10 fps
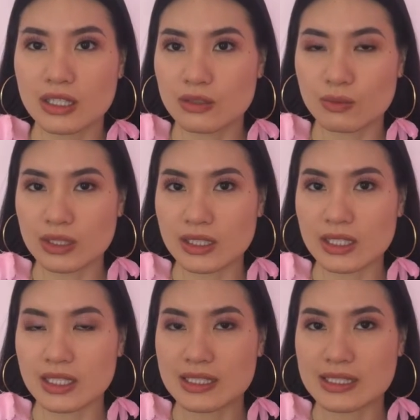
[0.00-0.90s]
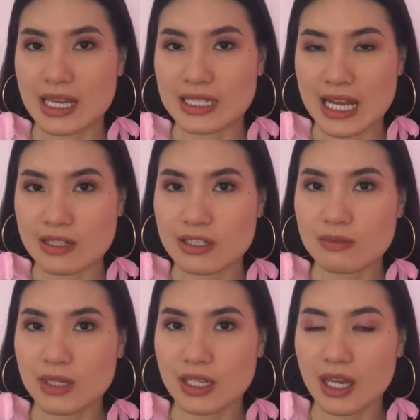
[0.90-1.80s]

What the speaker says: really stand out to me.